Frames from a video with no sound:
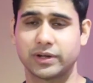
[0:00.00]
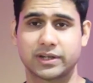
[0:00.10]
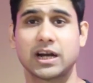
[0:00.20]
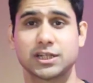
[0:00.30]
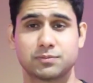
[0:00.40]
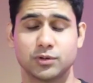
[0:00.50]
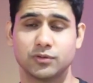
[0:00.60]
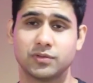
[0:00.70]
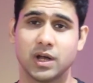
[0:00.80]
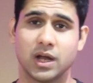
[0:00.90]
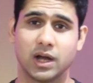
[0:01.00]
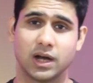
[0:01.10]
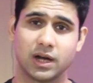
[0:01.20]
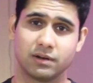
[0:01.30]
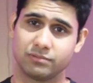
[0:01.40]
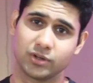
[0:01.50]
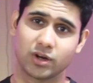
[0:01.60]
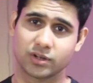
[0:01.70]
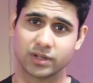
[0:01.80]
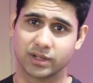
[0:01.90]
Crash proof. You're
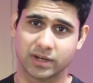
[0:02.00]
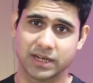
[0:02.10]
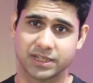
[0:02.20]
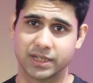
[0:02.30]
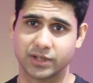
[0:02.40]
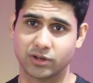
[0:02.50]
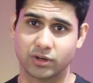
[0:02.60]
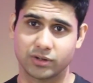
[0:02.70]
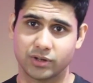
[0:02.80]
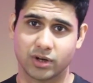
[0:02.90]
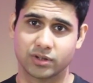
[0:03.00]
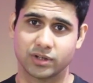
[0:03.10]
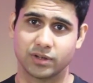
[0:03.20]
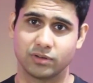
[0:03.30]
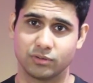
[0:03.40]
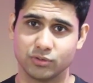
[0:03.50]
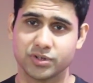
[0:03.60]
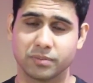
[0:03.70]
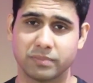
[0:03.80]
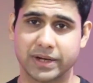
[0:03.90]
not gonna crash it, and you're not gonna
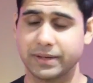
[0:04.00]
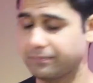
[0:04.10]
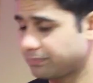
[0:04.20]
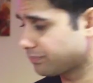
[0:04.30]
lose your money.